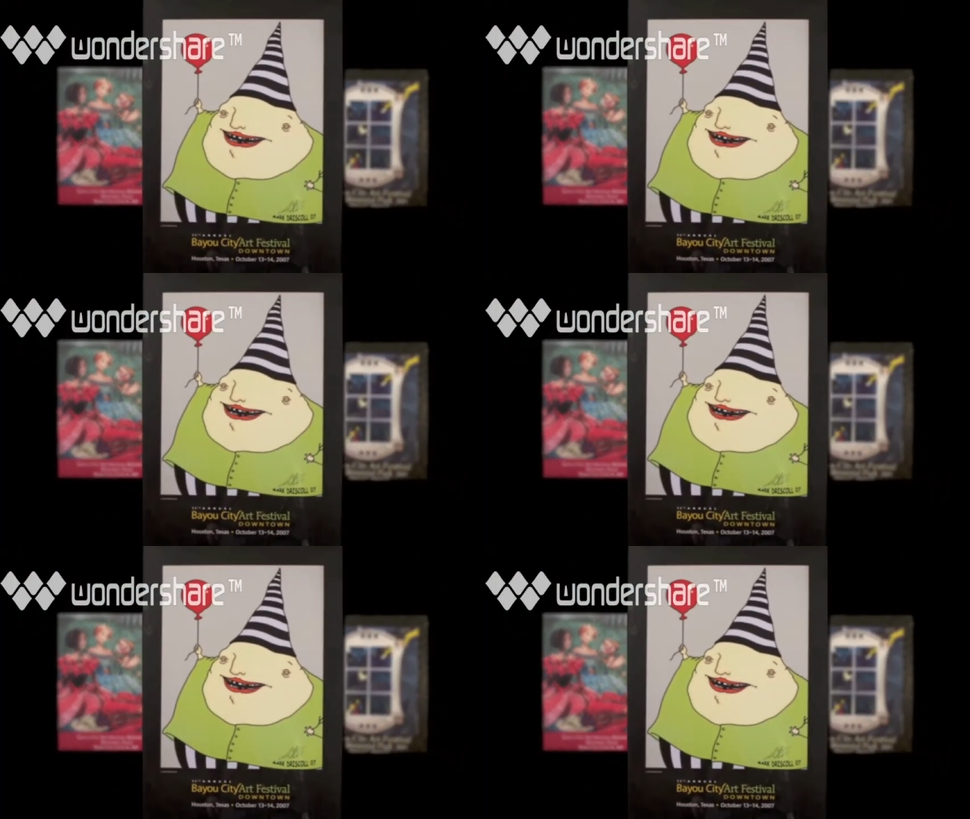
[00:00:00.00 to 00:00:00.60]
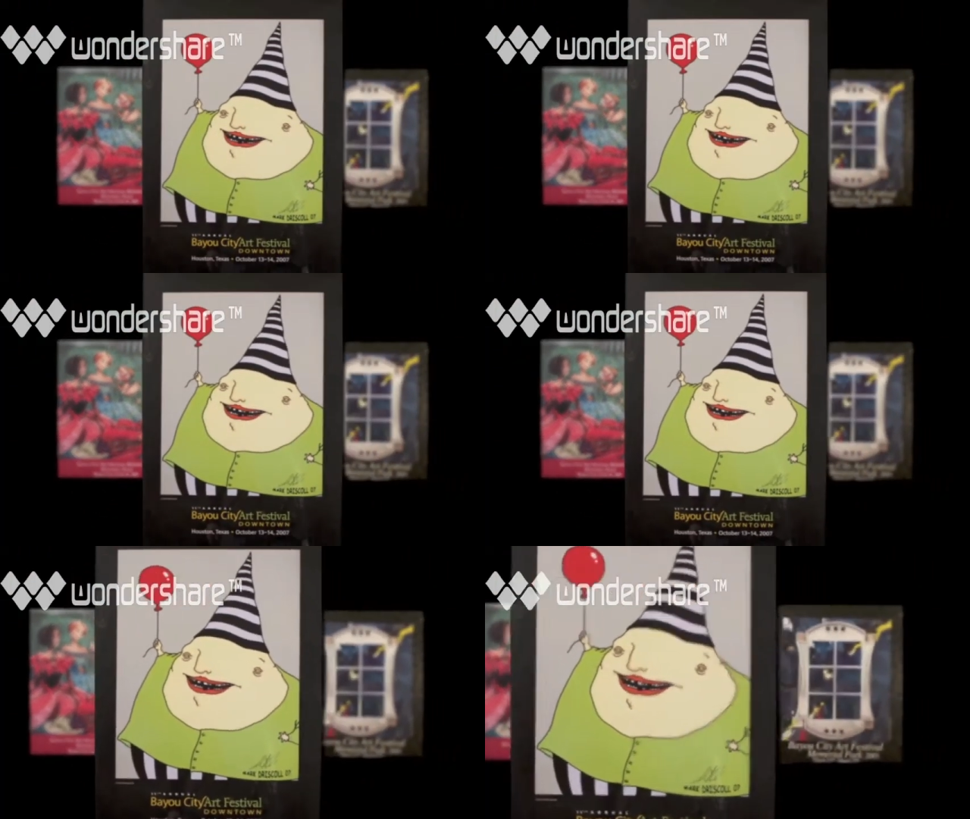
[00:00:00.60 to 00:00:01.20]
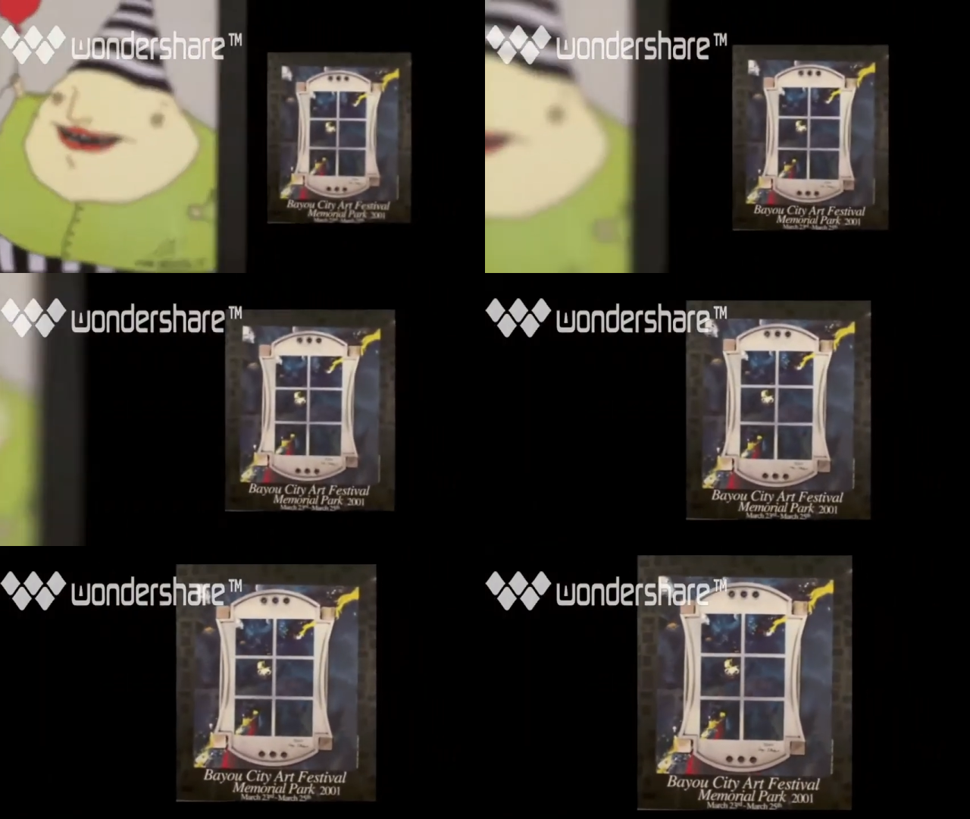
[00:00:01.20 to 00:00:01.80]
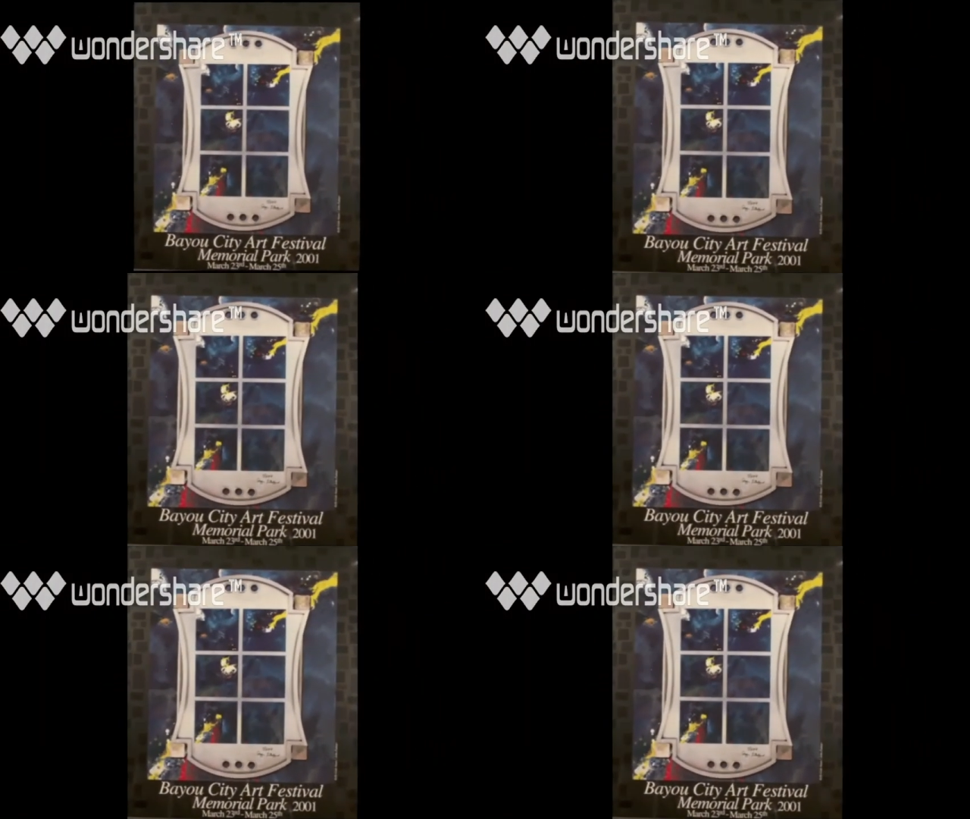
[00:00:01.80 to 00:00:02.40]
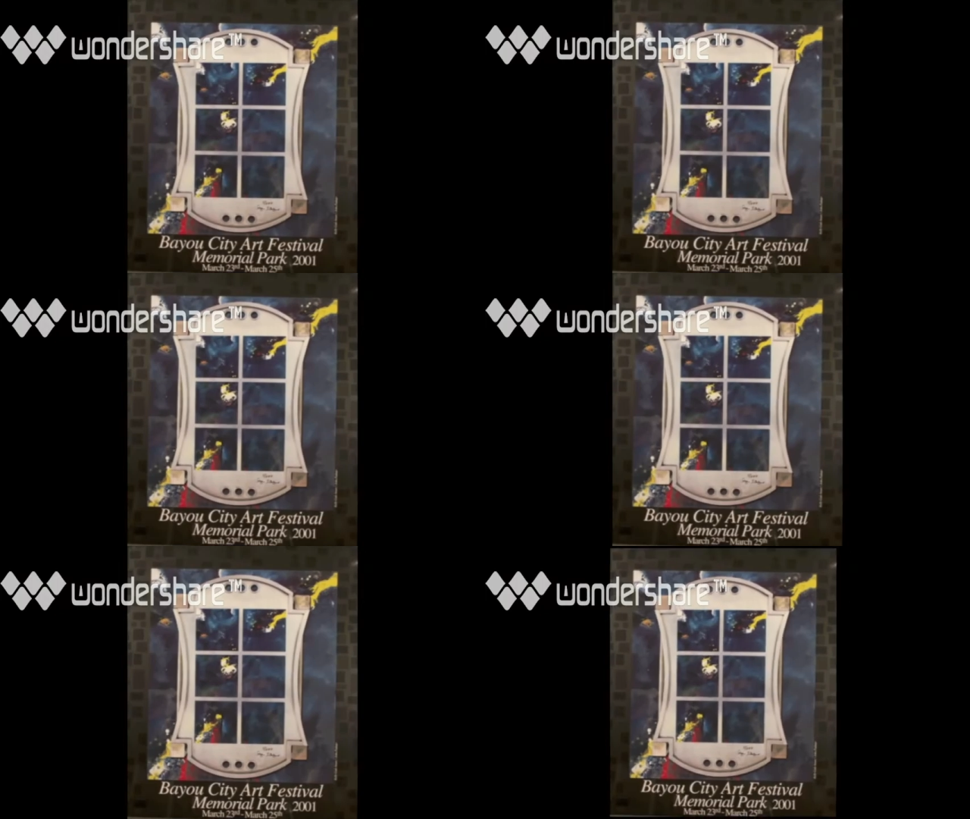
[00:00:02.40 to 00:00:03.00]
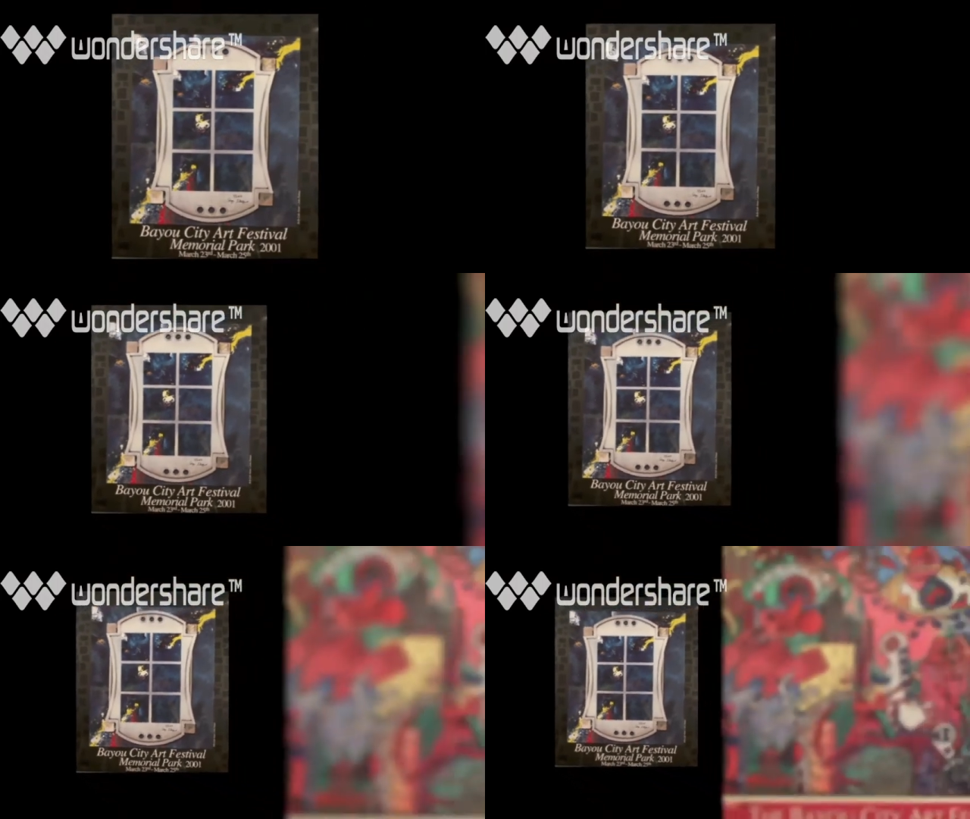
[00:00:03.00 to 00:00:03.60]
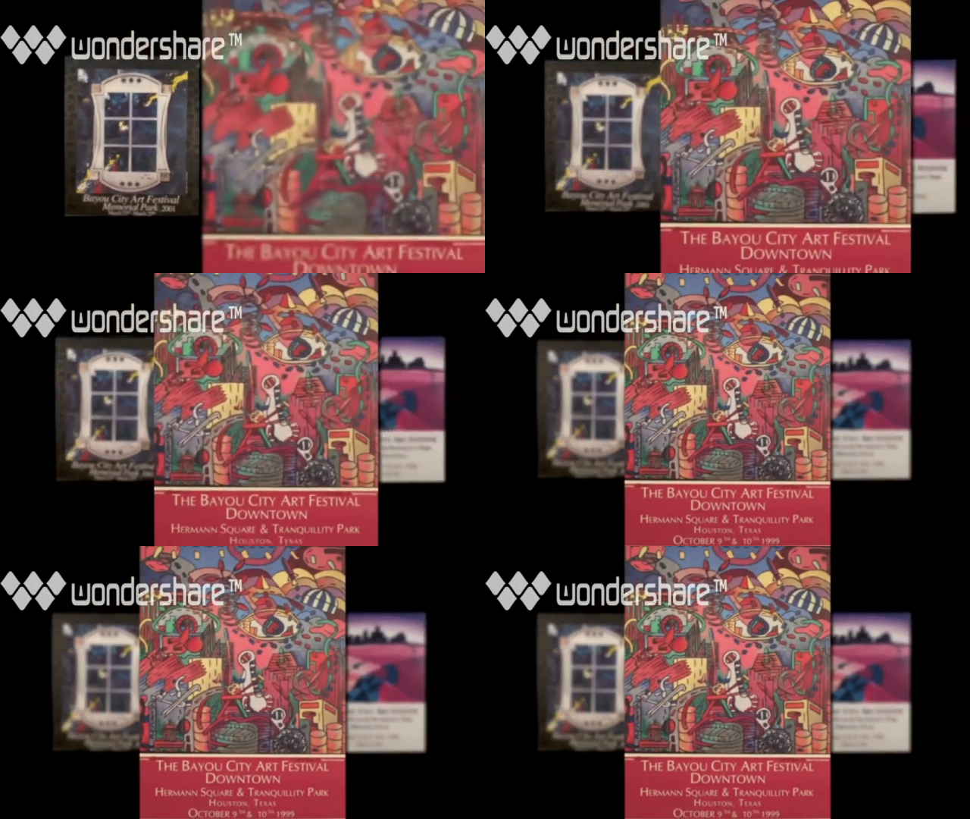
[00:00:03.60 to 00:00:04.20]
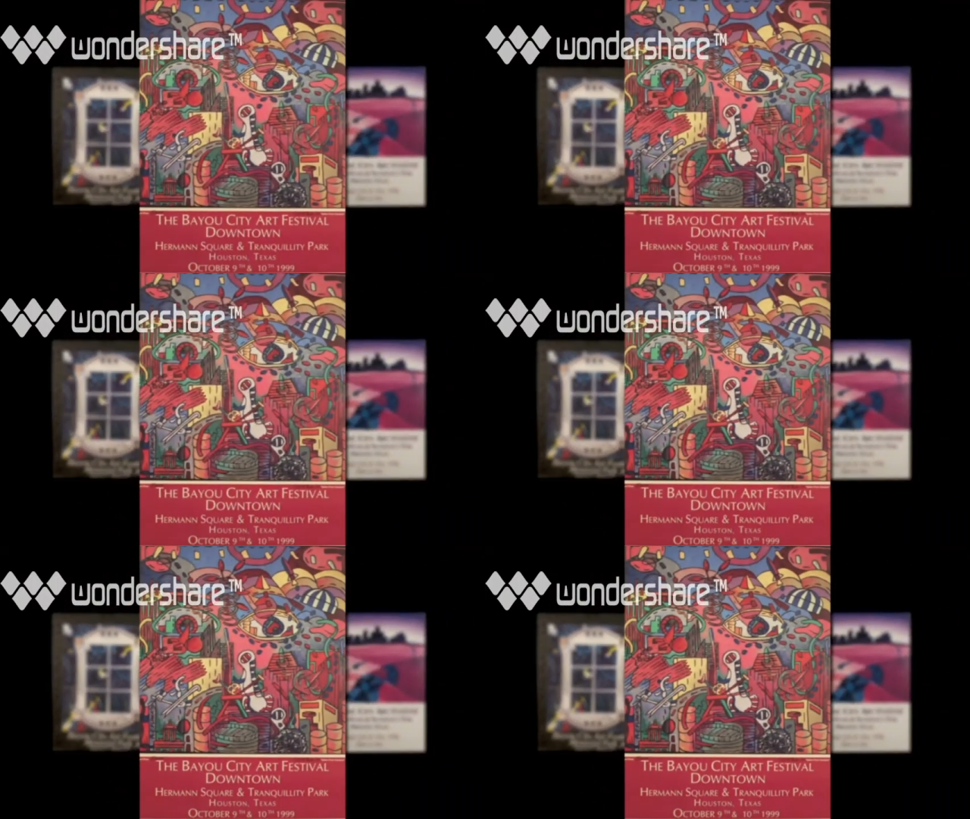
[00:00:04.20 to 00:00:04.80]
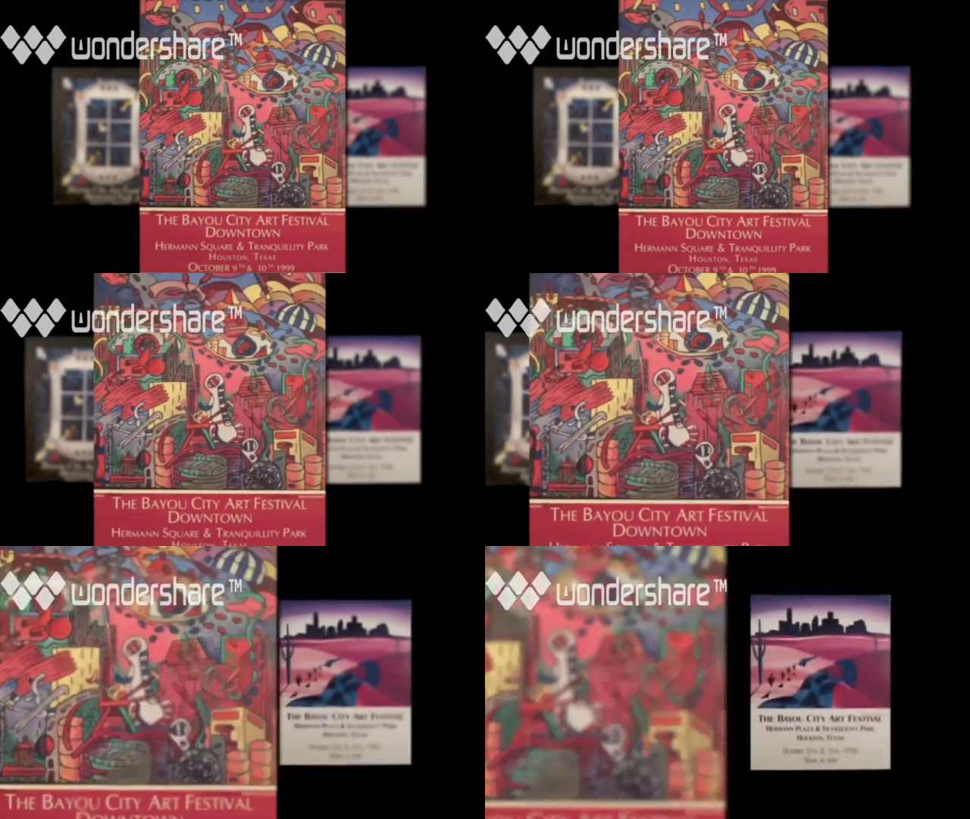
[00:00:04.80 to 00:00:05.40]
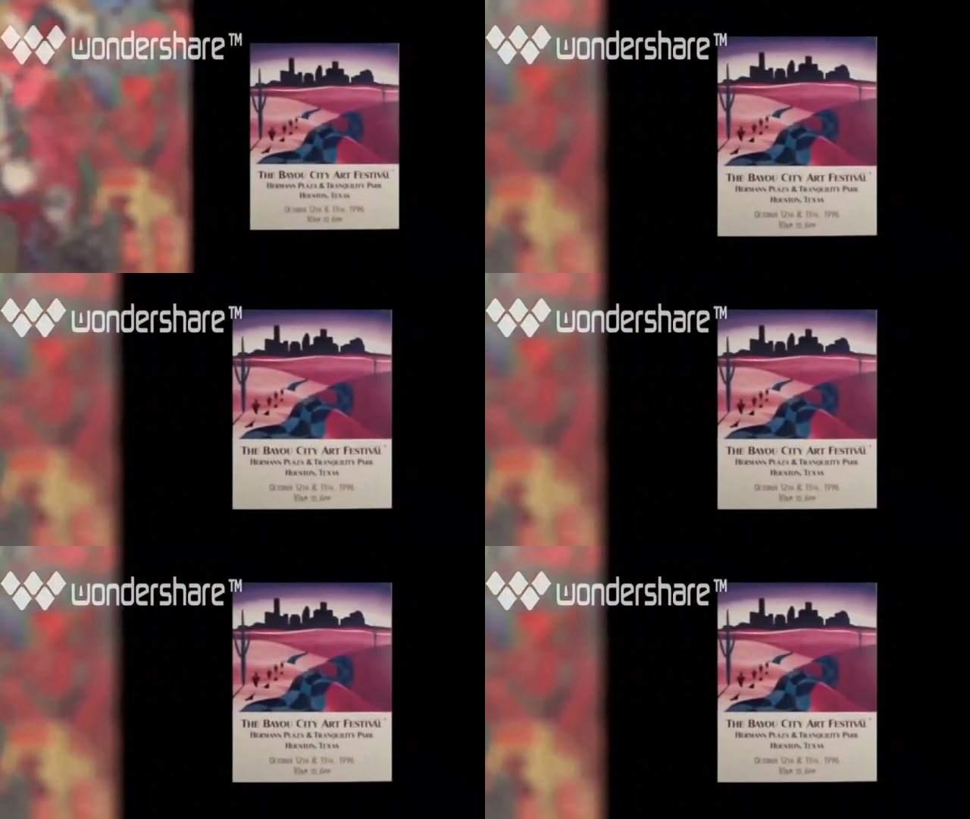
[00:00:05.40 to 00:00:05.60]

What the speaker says: Nobody's mouth can be seen.